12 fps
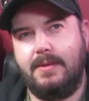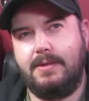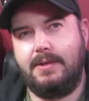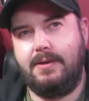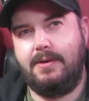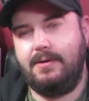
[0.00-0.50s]

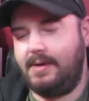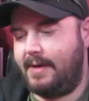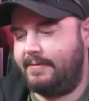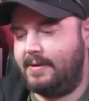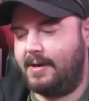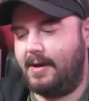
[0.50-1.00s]
so you'd
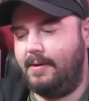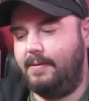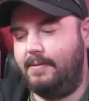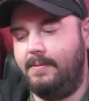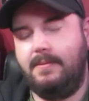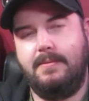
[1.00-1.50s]
have to
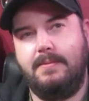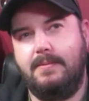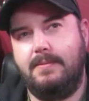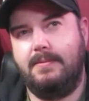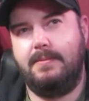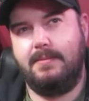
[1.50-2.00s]
go
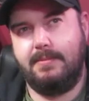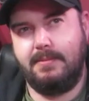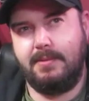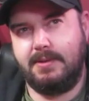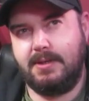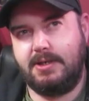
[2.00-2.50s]

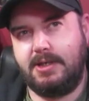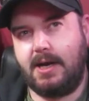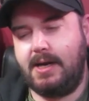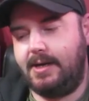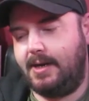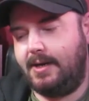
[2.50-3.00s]
to
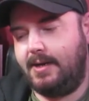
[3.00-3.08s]
China.